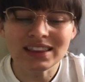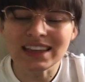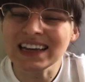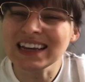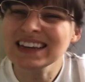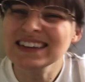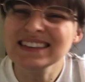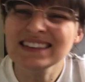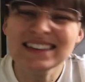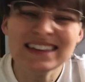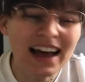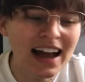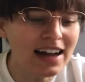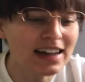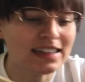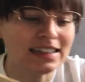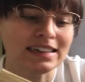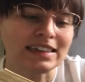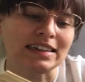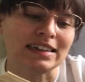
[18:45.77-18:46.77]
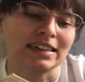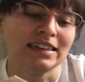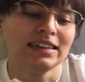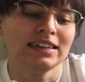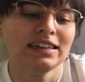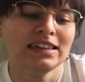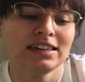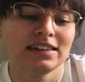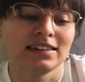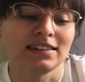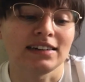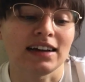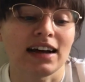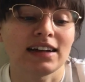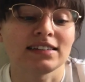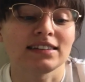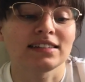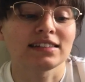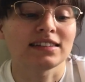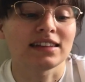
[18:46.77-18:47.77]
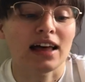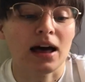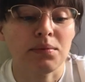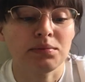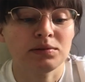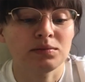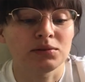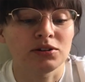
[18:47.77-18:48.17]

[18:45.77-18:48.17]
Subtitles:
"Exactly." Dad slaps